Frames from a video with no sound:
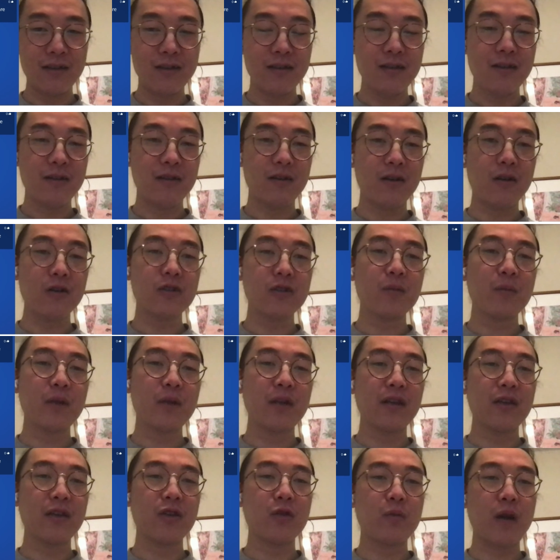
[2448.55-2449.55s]

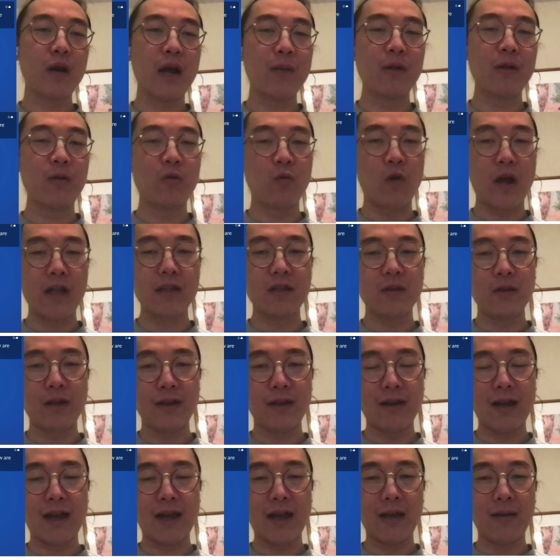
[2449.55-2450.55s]
Ultimately, you probably want to
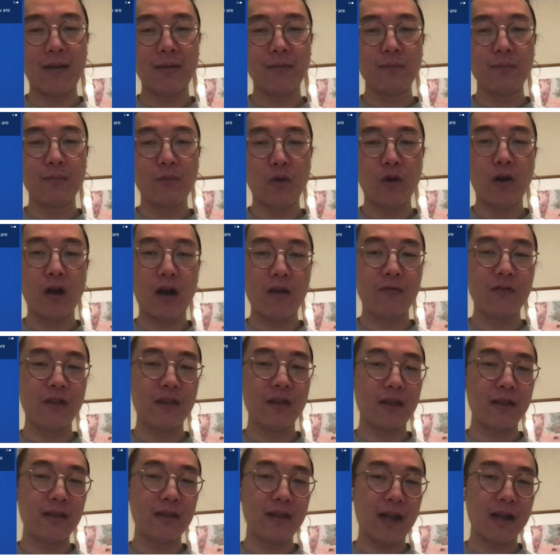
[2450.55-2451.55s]
inline more often
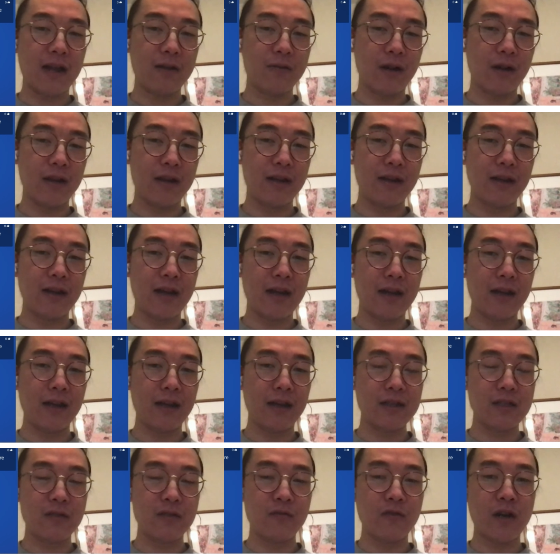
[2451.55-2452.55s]
than not, right? Inlining
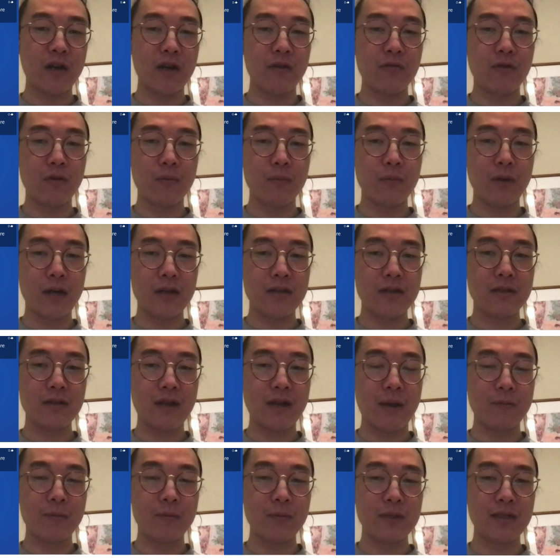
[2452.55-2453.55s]
is a very robust
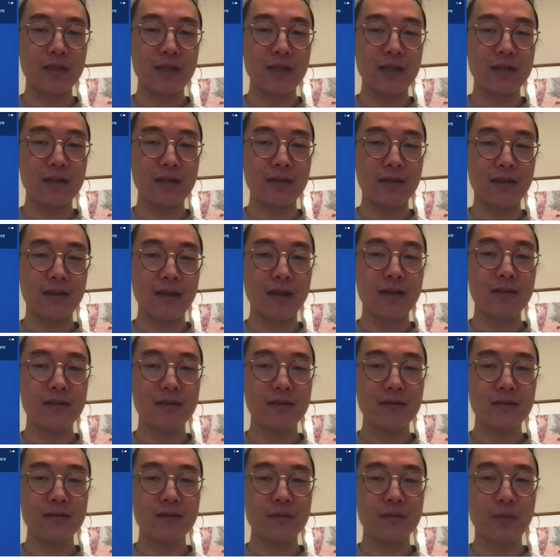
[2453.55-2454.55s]
optimization that
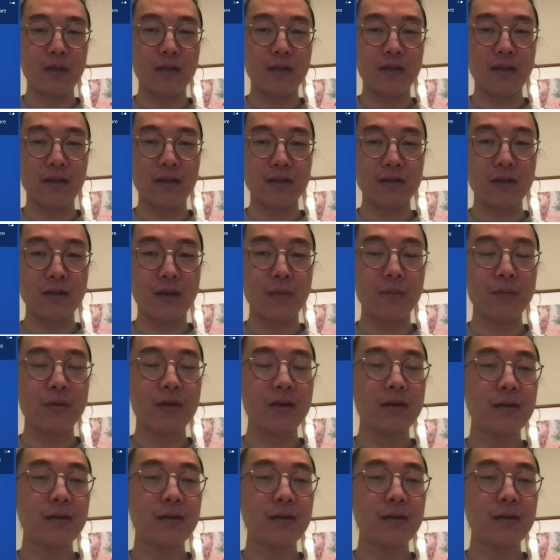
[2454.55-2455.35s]
speeds things up.